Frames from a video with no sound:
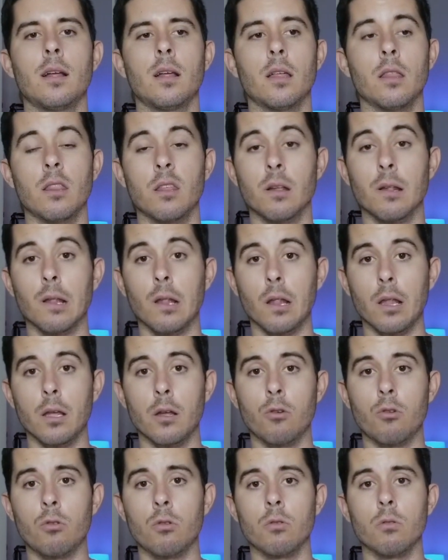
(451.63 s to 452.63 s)
the
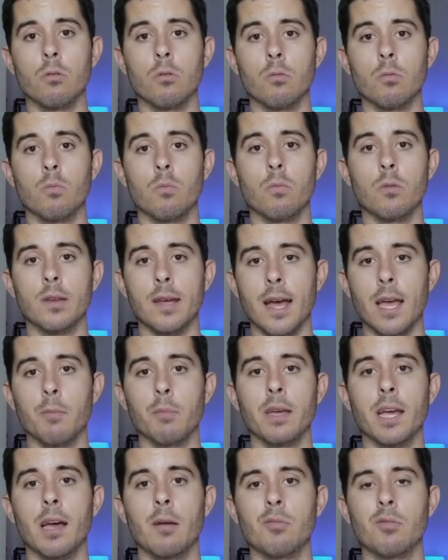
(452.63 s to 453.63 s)
literal time
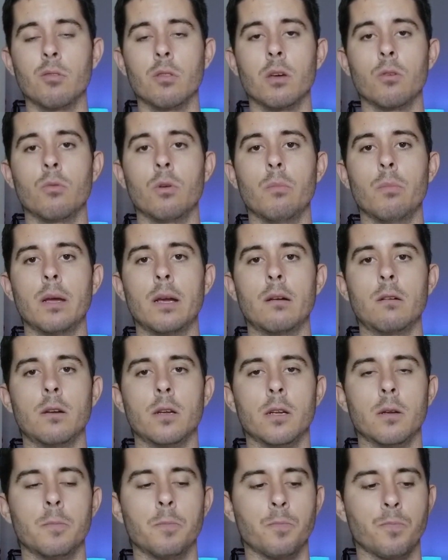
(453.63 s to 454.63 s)
capsule that we
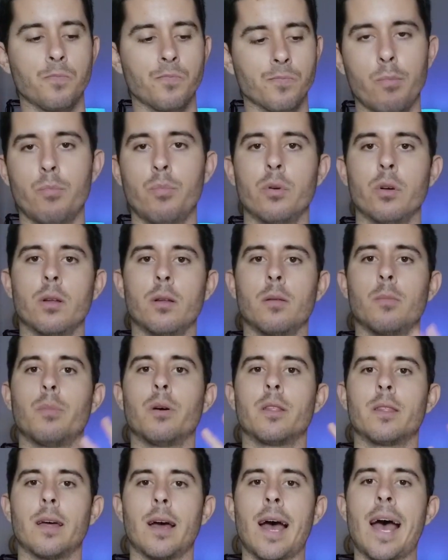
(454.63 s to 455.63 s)
buried,
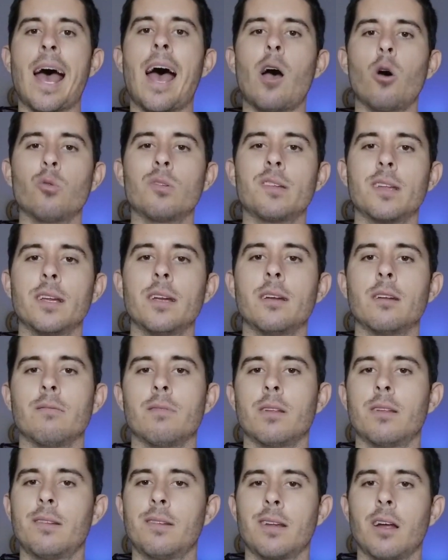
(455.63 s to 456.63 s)
but the house in and of
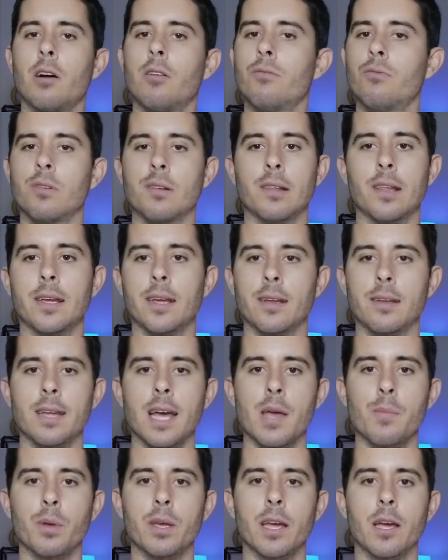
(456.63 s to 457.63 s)
itself was like a
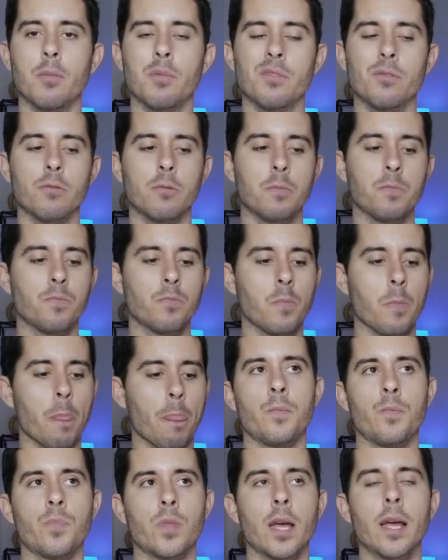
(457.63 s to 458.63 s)
time capsule.
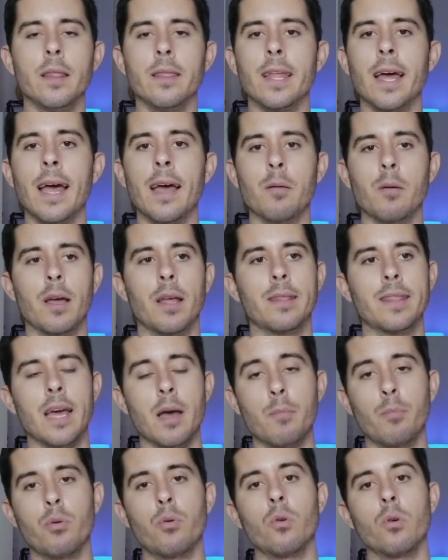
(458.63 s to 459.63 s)
And that at
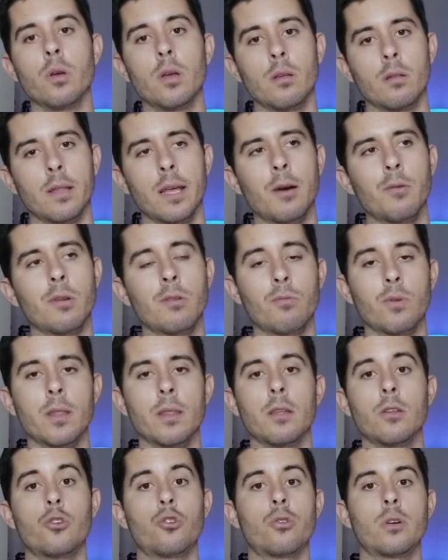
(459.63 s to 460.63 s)
that point, that was when the
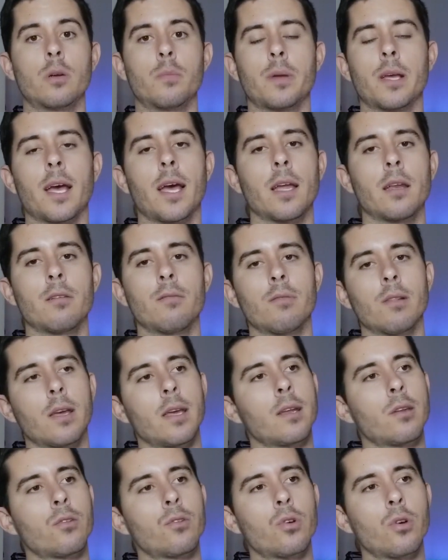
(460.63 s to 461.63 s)
trip kind of
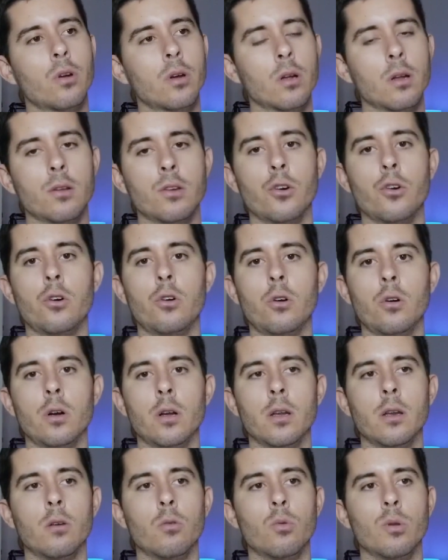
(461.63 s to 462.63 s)
like took a turn,
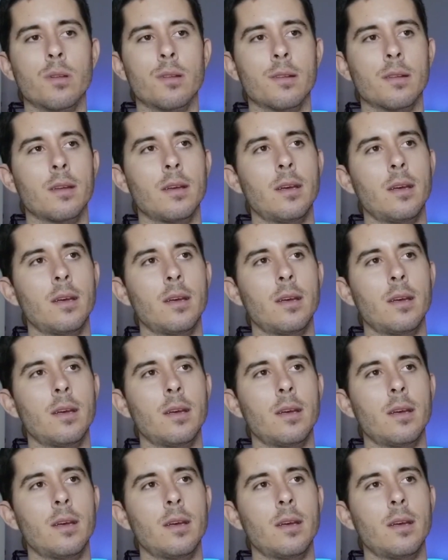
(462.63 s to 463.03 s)
and it was